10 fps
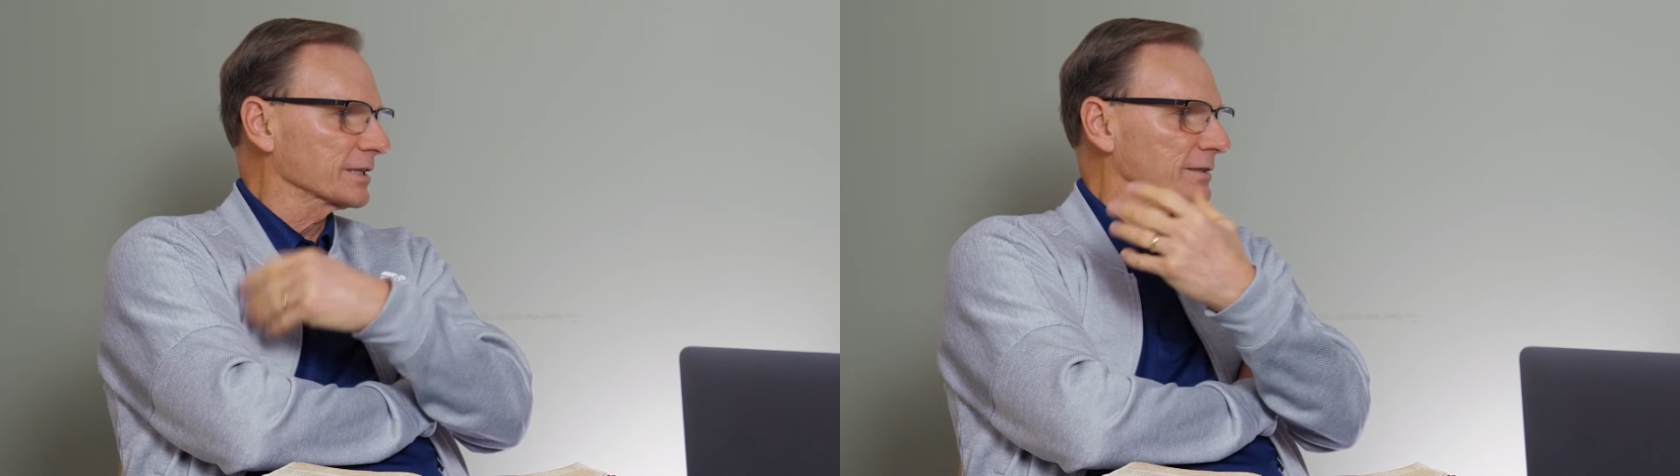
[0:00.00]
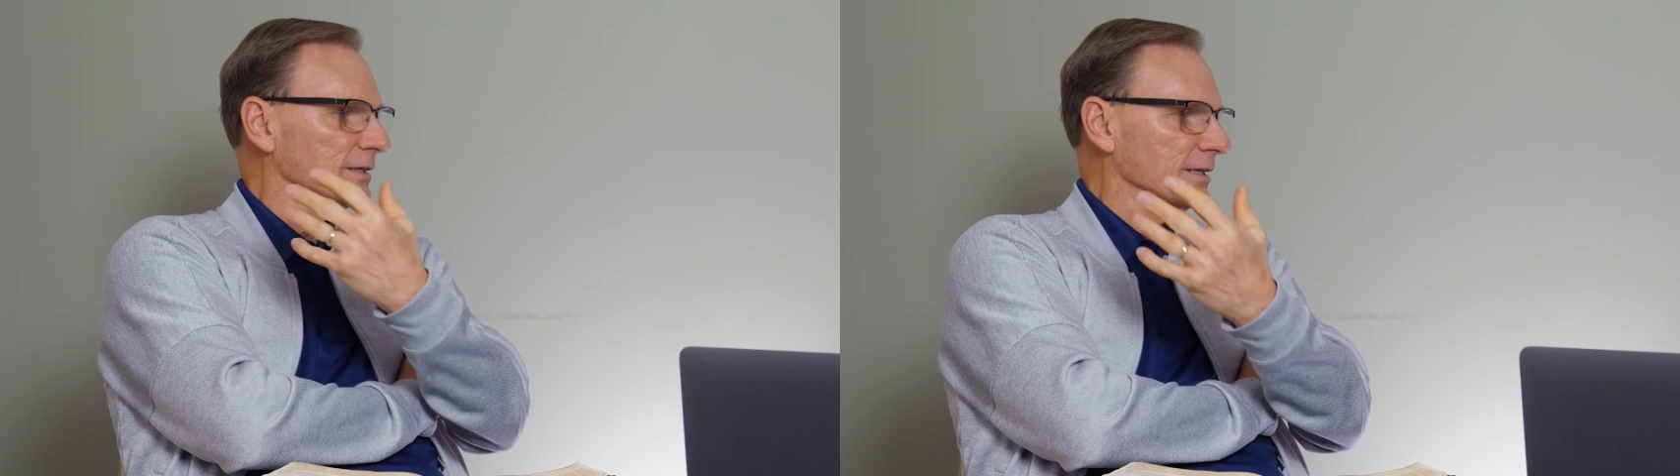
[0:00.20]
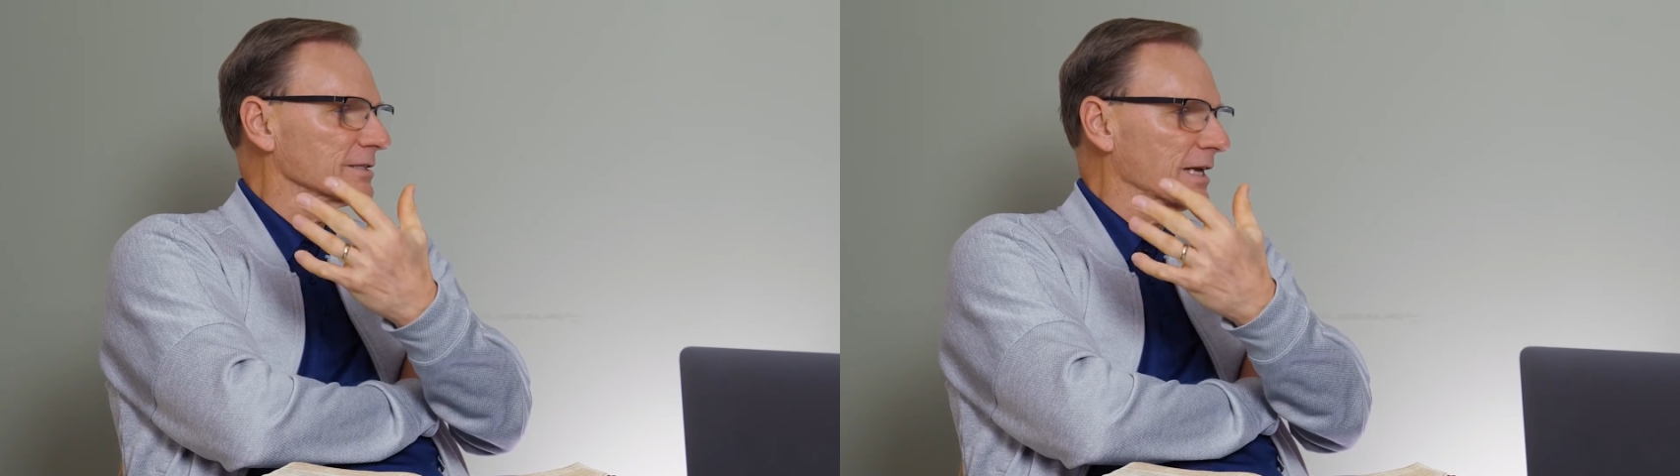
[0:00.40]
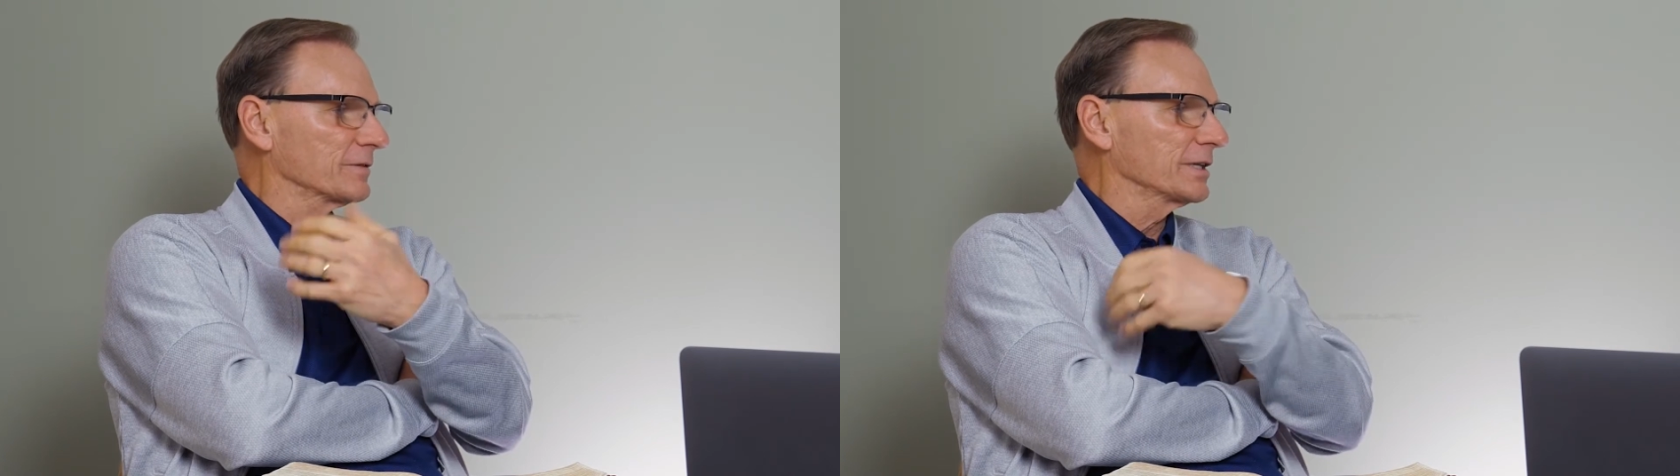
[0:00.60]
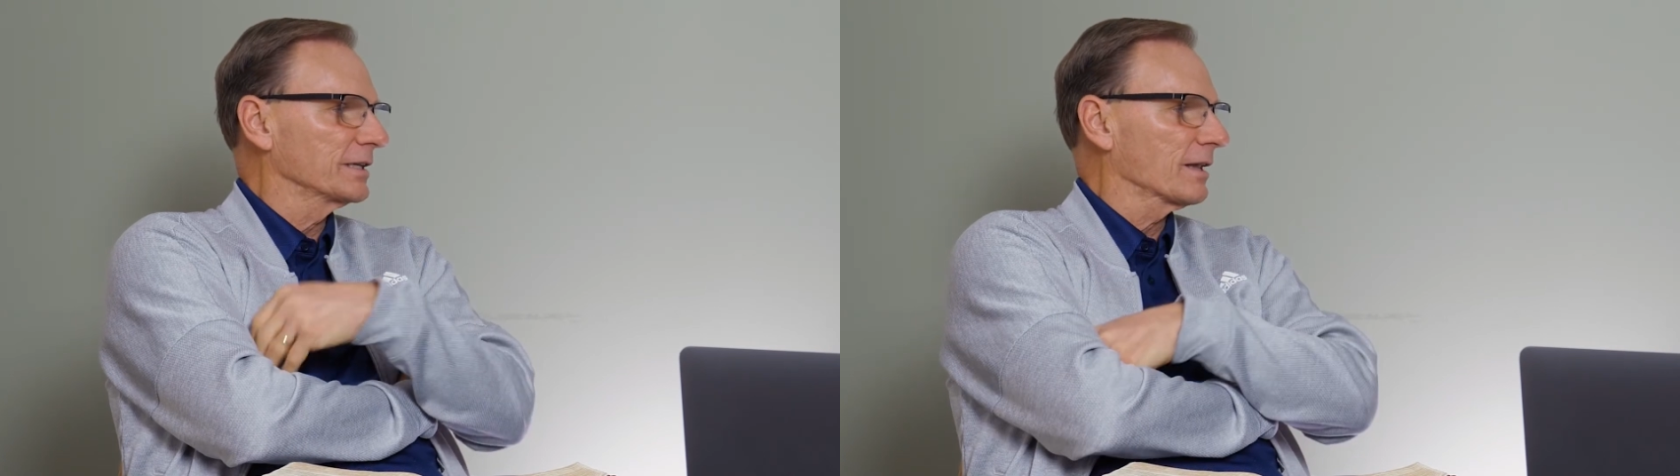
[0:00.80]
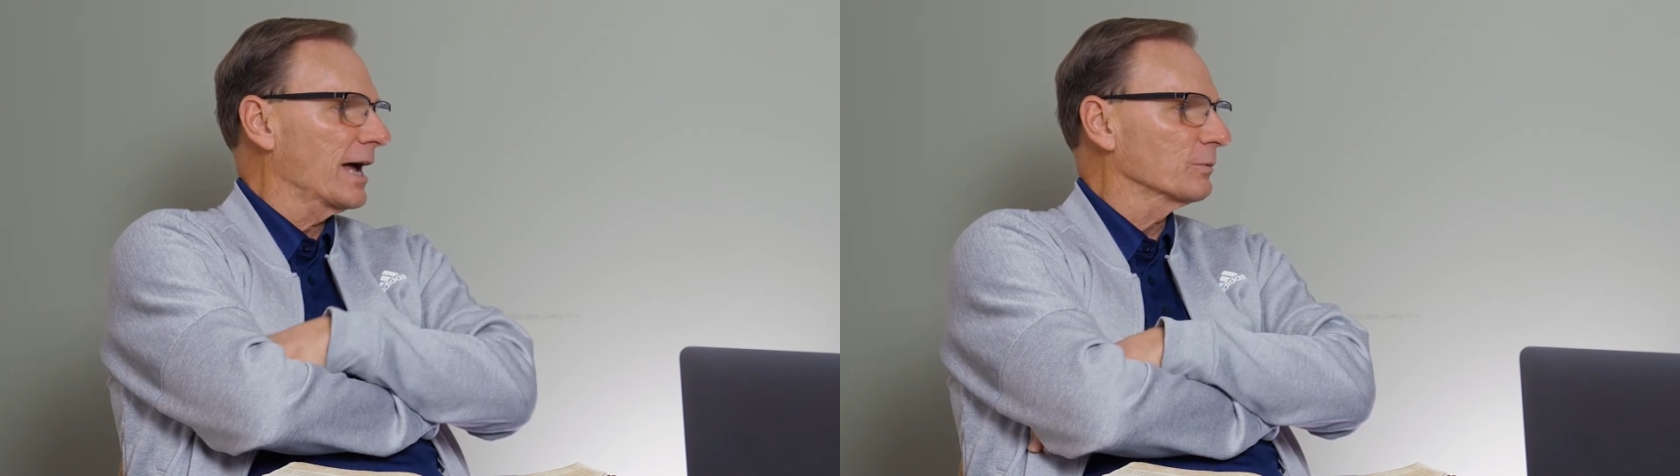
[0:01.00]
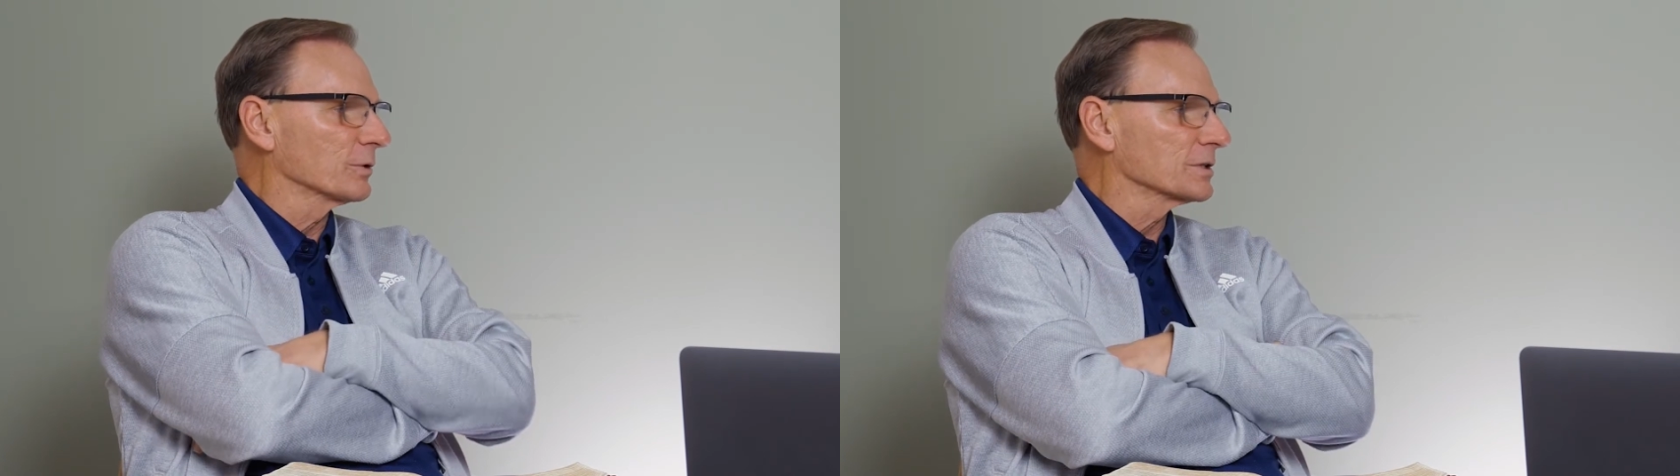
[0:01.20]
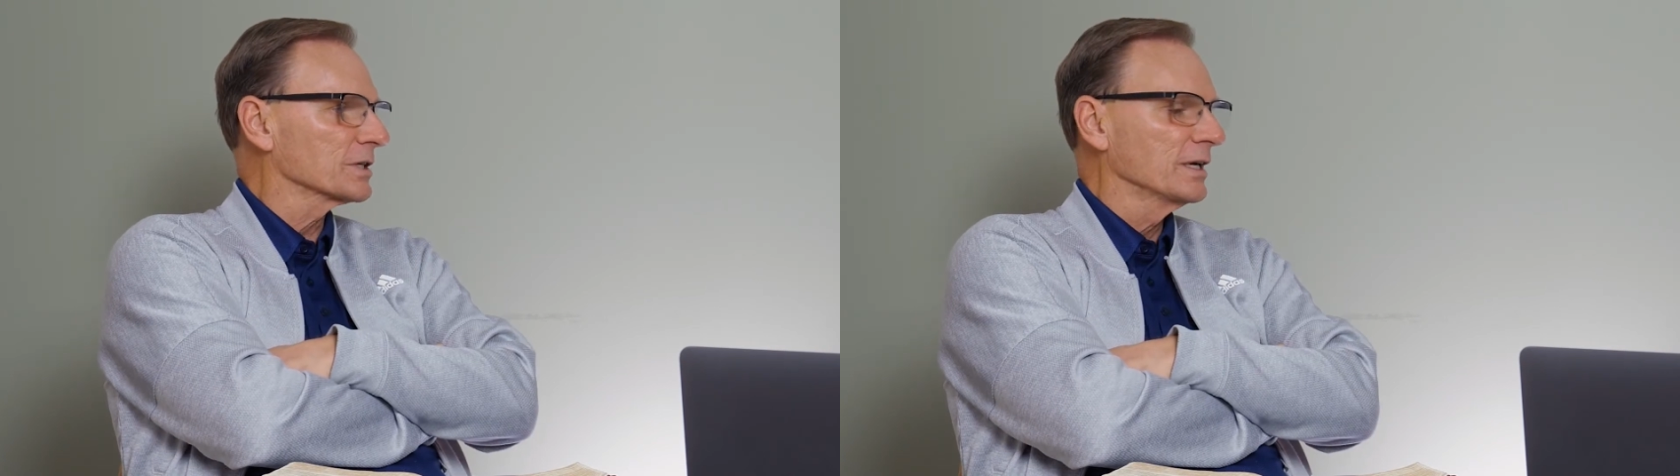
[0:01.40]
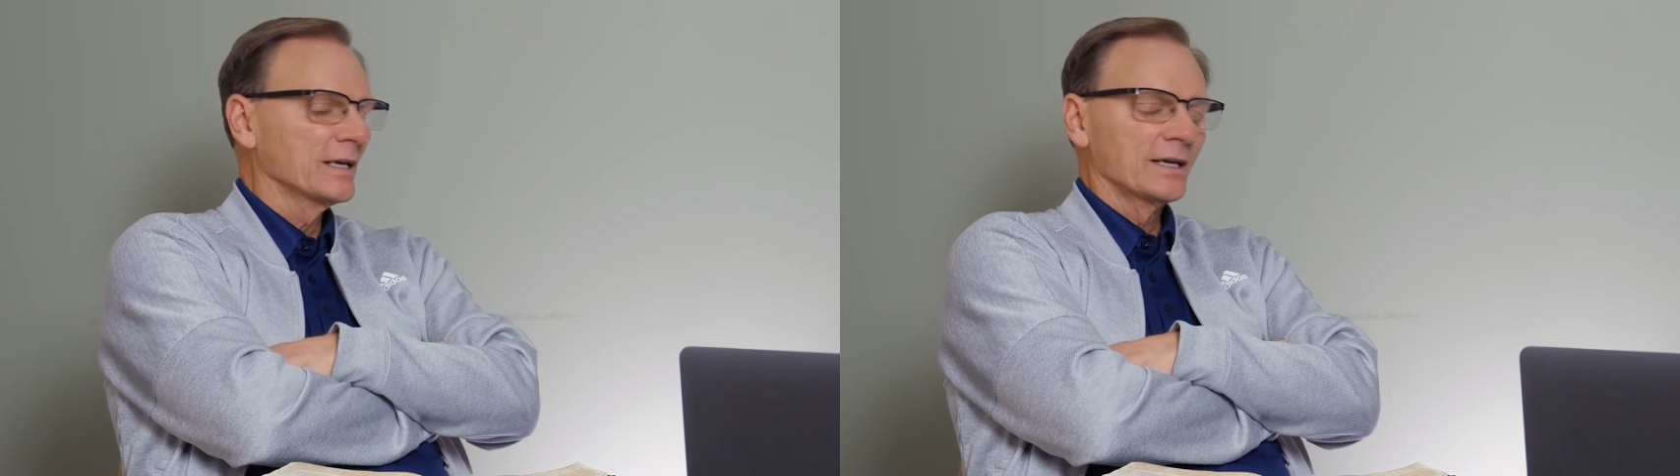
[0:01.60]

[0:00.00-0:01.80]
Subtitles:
and 17 light ones,